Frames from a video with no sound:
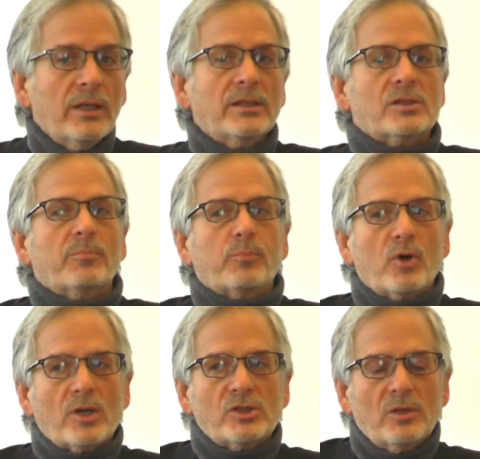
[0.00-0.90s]
It's a
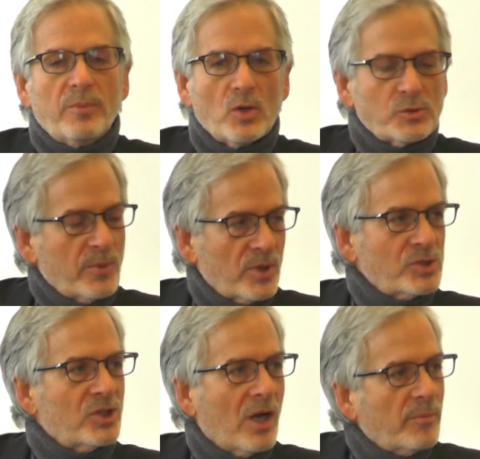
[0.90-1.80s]
production and
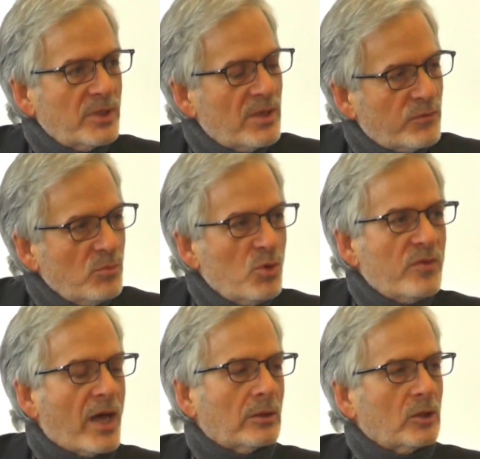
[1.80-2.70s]
post-production company if you
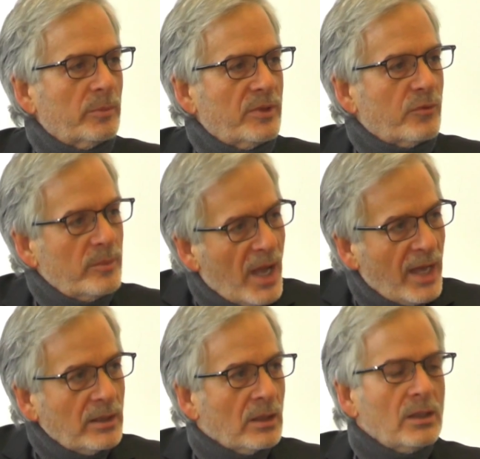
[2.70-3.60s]
move out a little bit from
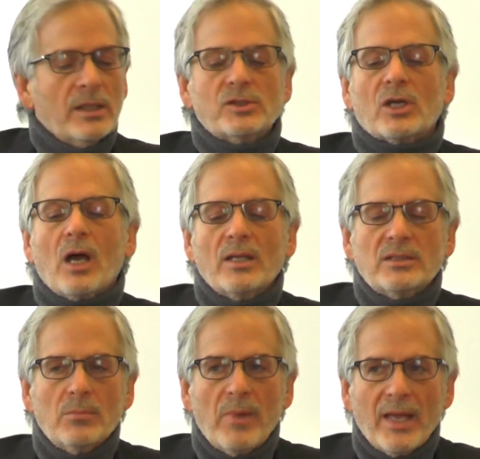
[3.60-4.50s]
that. It's a
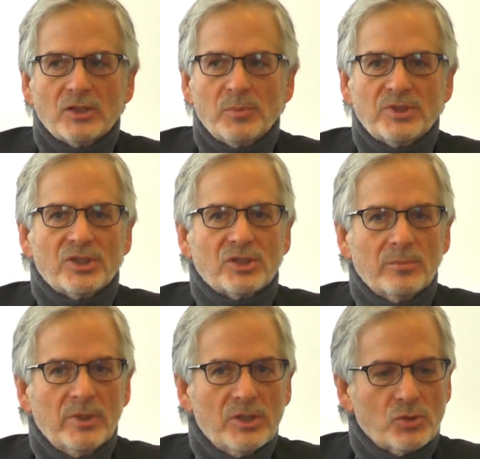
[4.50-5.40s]
content management
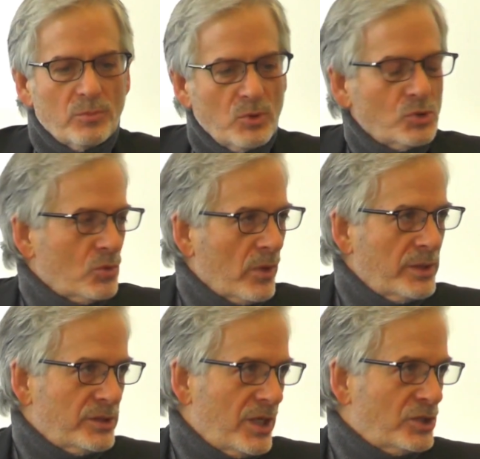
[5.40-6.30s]
system and distribution
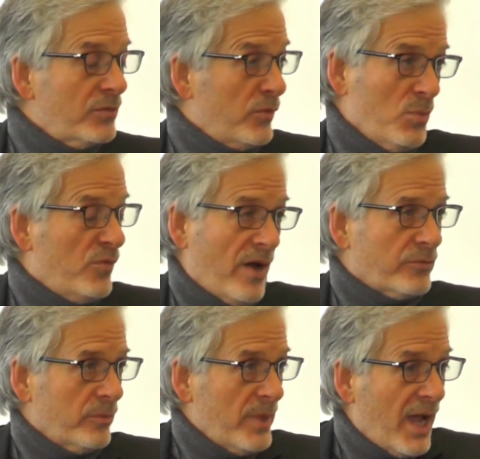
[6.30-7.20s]
organization if you move
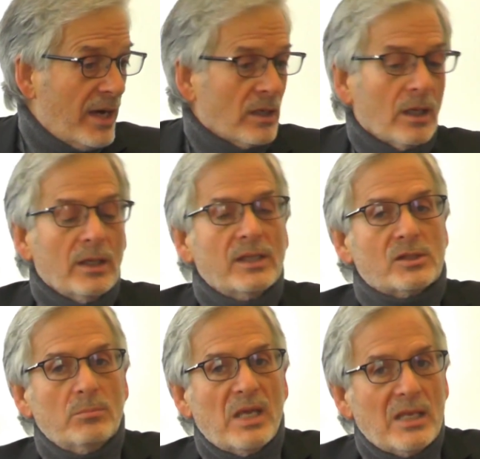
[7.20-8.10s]
out from that.
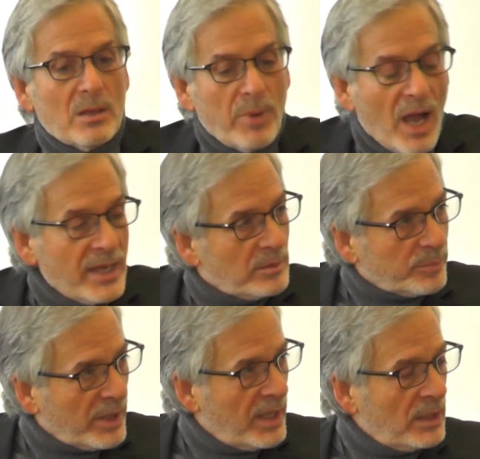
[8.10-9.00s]
It's a media buying and
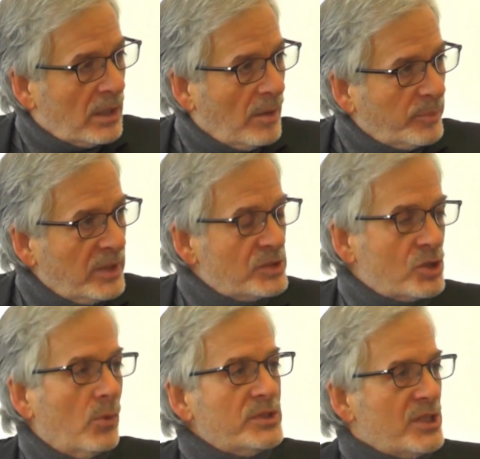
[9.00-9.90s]
planning company,
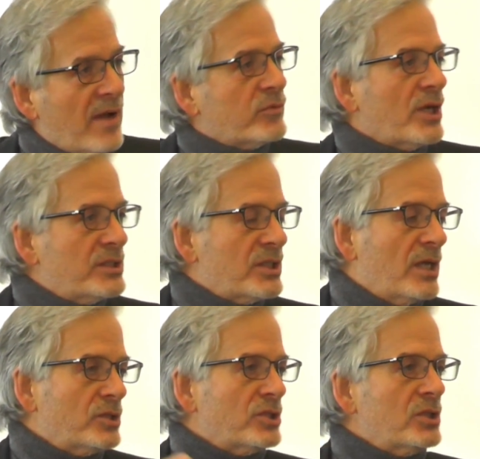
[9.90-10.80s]
so it's an advertising
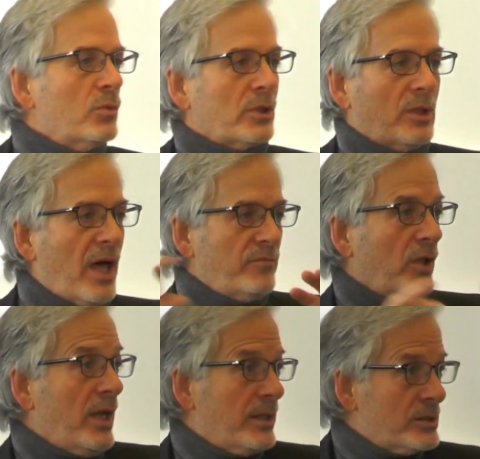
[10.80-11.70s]
agency with a lot of
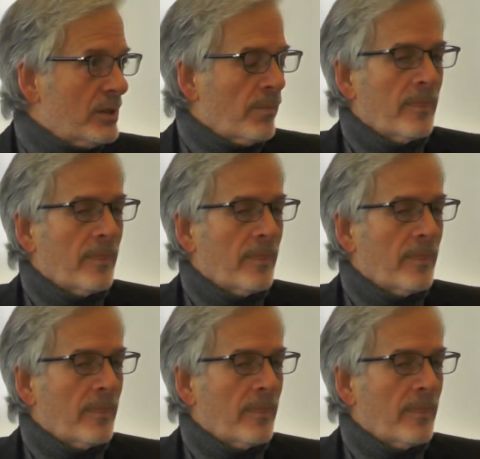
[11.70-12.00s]
legs.